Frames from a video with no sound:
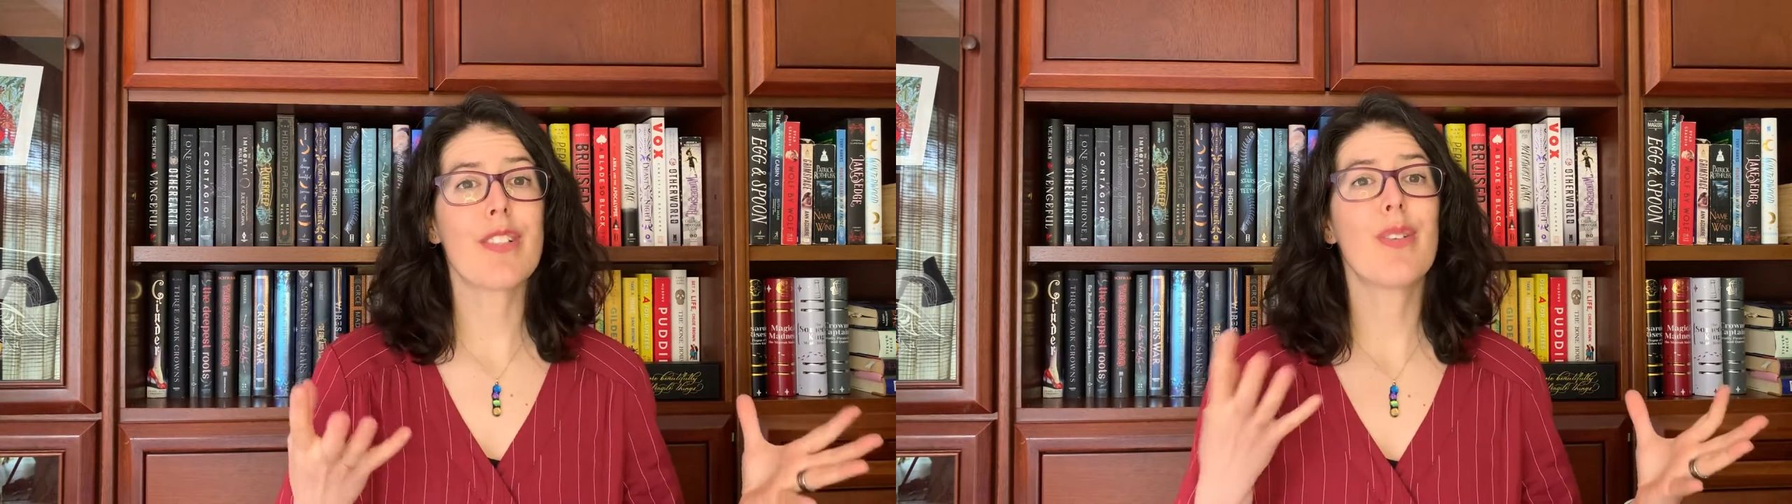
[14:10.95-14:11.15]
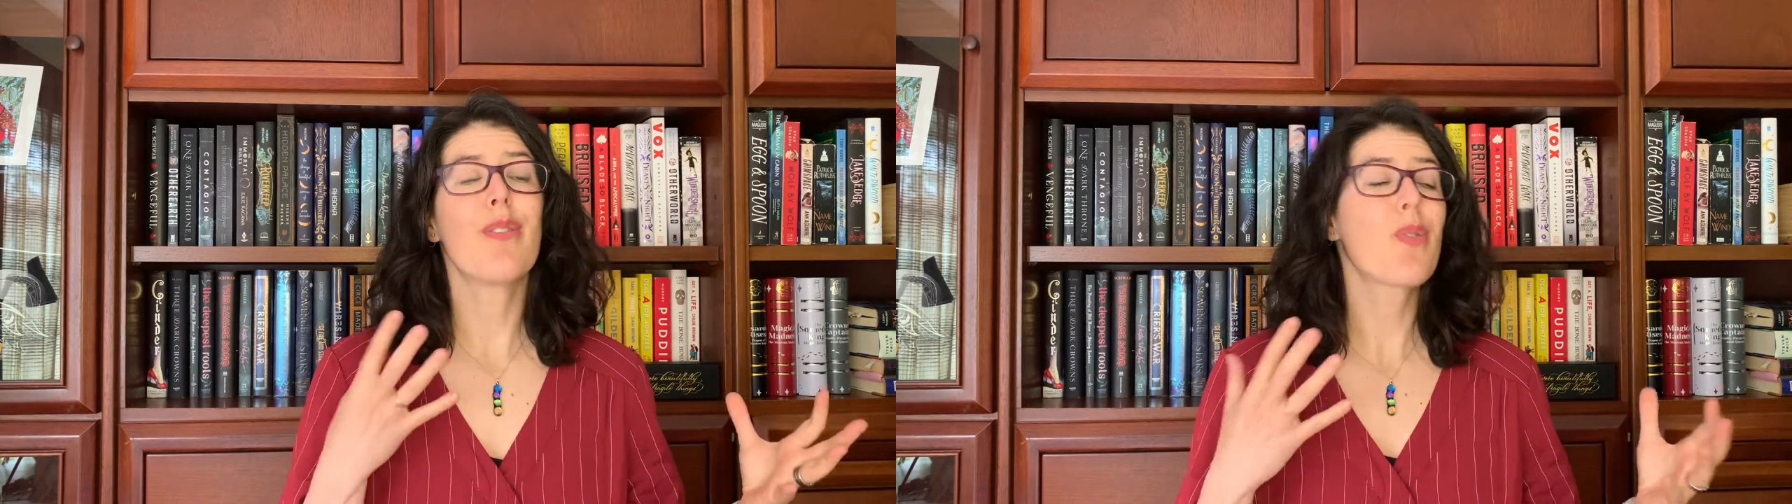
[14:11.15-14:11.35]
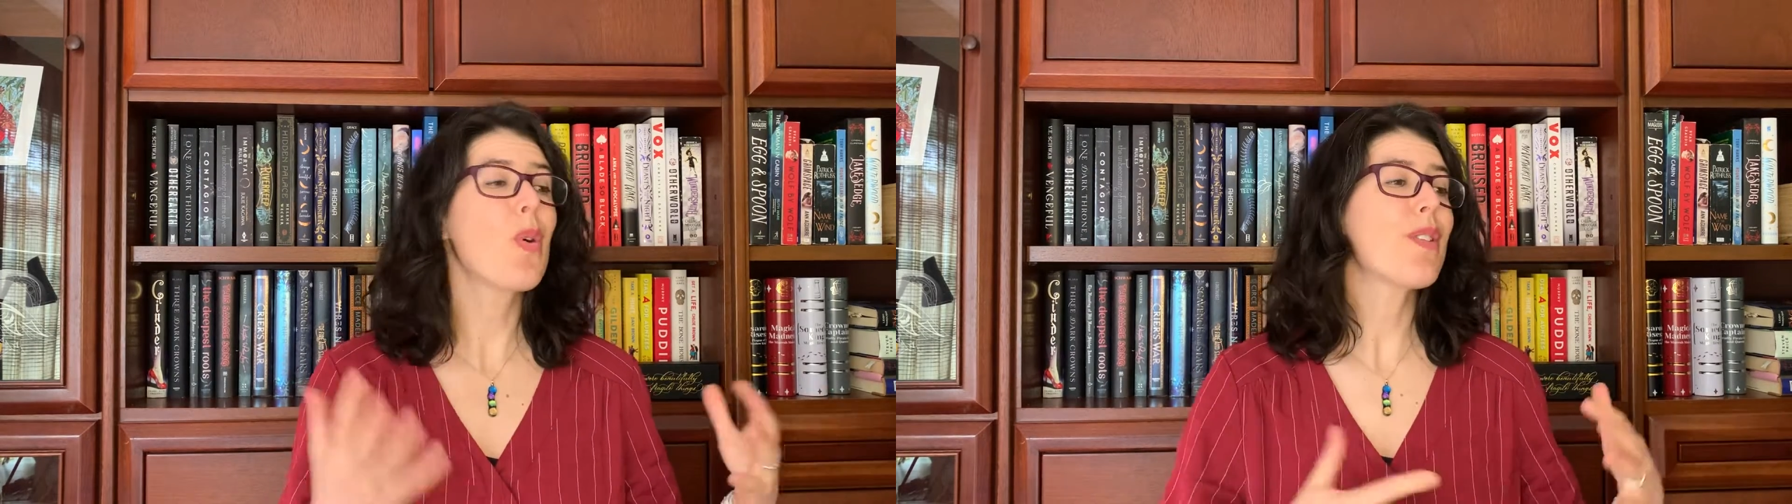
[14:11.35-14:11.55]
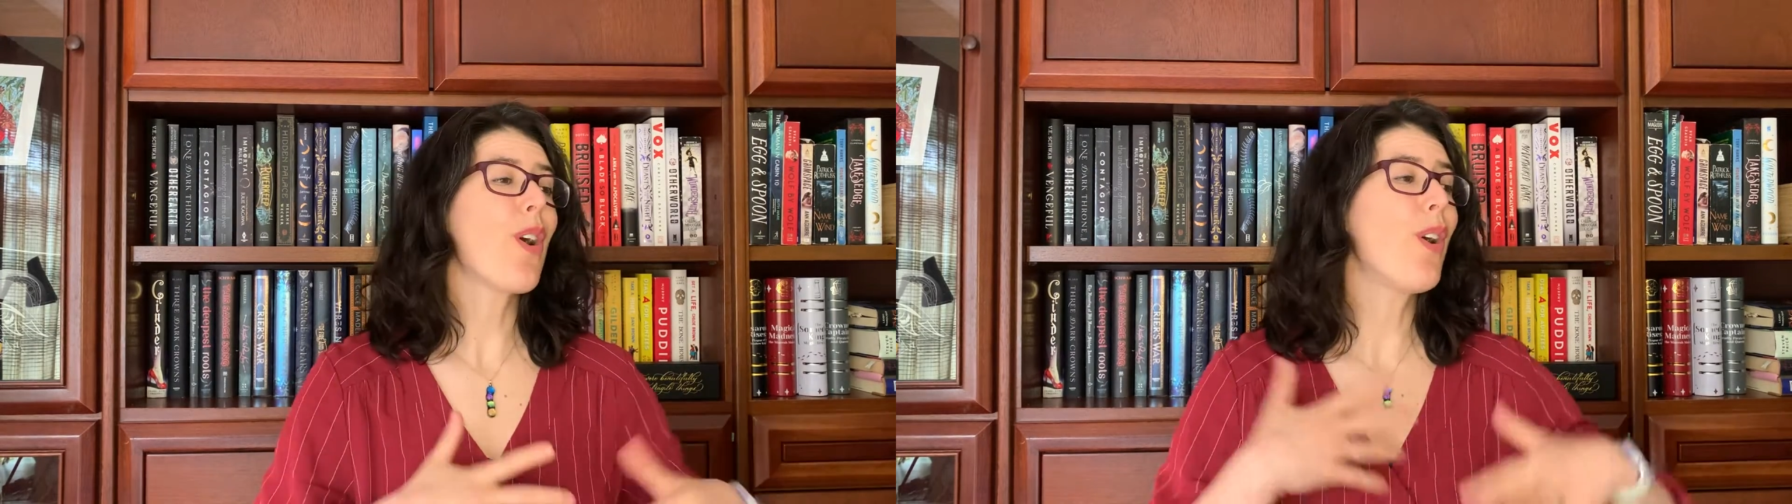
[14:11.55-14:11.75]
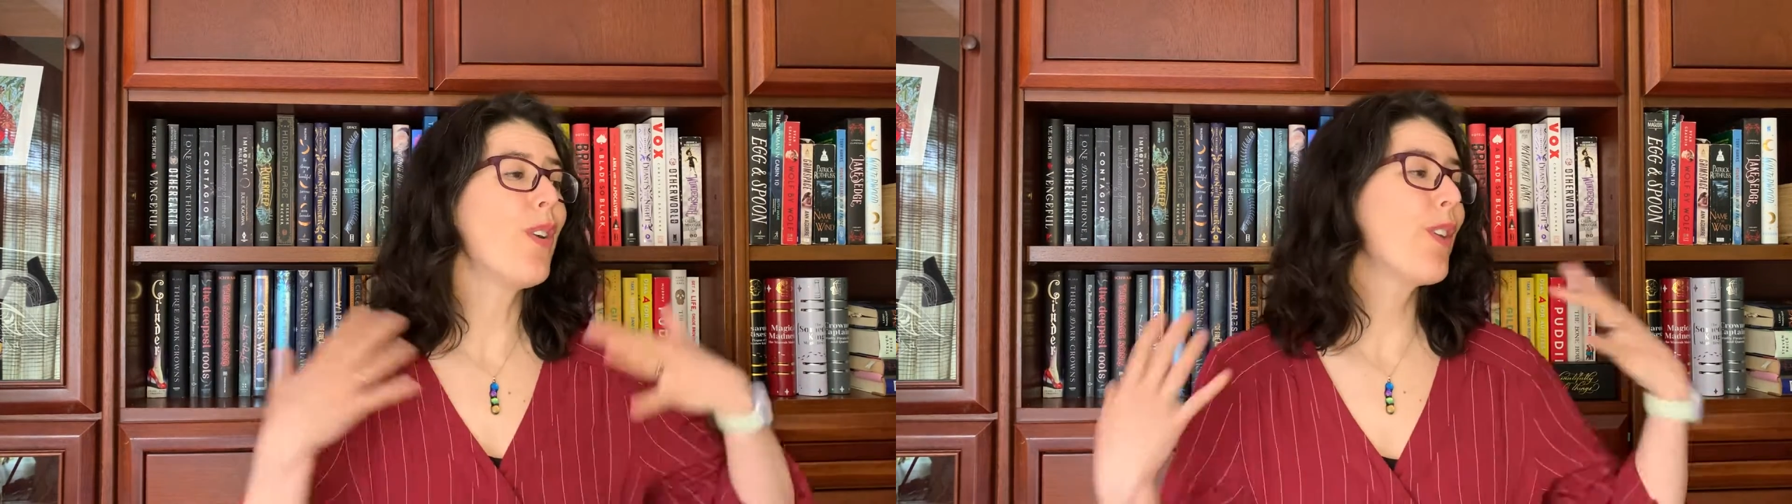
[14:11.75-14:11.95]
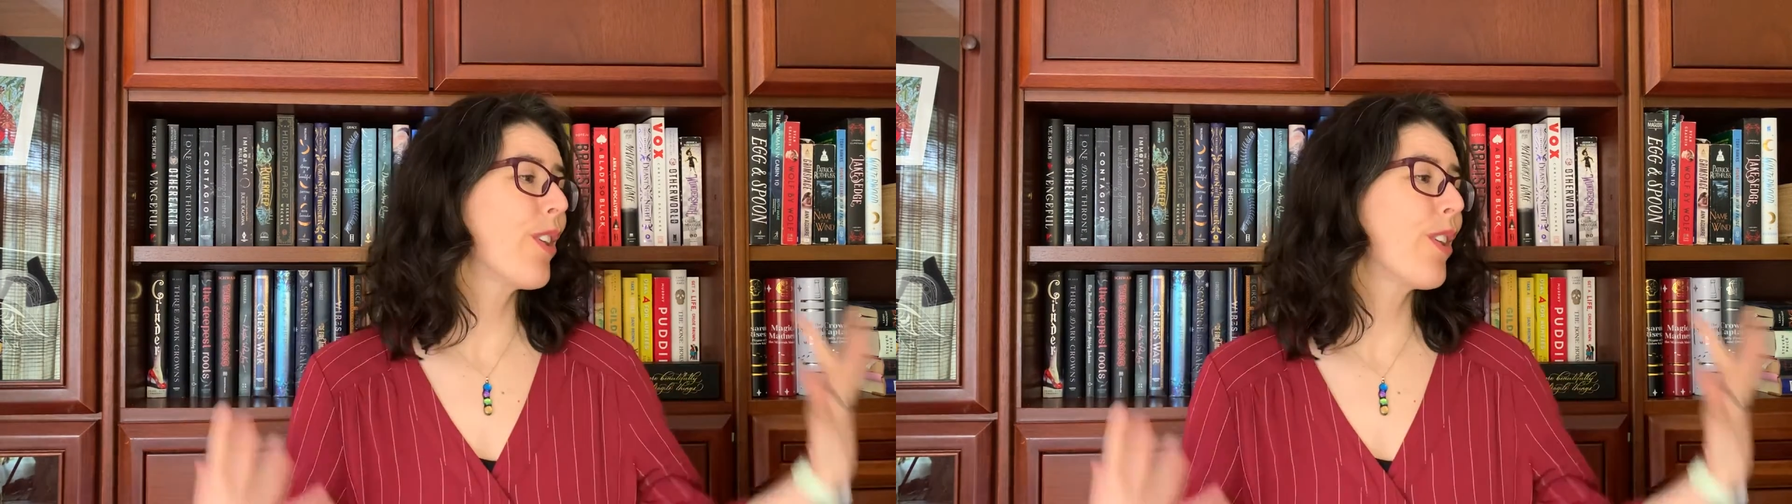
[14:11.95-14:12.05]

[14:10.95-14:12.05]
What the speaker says: So of course all of